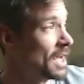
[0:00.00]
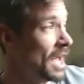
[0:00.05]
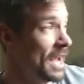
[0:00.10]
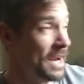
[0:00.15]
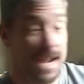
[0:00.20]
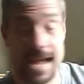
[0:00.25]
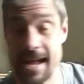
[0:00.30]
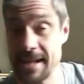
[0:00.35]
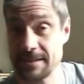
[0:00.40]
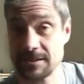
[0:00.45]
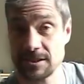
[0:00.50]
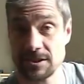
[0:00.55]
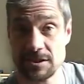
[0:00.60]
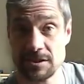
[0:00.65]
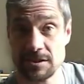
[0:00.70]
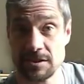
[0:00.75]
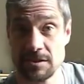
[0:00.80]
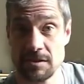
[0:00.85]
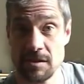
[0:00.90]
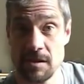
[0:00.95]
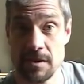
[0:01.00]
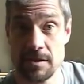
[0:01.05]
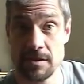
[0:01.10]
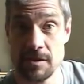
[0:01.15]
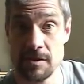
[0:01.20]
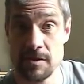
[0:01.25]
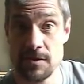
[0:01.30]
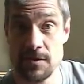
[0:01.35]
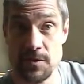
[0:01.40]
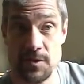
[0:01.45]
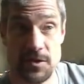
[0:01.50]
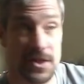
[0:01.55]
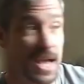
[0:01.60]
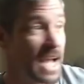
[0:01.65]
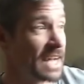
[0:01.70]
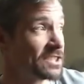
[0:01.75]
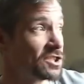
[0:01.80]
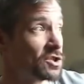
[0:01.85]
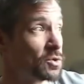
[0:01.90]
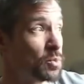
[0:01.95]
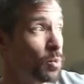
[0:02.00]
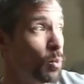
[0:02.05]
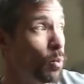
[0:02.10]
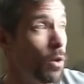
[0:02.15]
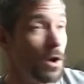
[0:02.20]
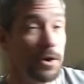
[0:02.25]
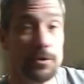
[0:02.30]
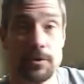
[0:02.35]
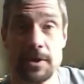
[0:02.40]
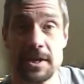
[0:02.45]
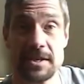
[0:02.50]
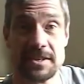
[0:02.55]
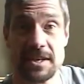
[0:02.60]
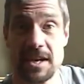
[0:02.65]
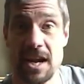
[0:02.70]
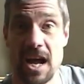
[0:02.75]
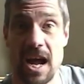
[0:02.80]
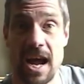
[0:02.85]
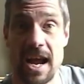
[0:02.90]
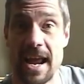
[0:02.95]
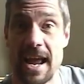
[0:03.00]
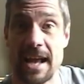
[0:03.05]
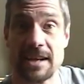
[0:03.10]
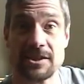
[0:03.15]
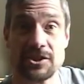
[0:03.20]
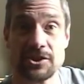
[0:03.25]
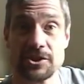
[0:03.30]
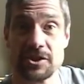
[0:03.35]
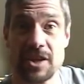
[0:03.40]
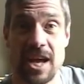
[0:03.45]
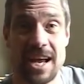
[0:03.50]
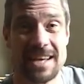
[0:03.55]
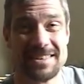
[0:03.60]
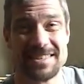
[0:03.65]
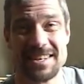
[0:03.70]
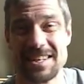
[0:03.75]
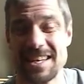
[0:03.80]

And that's one reason I exercise.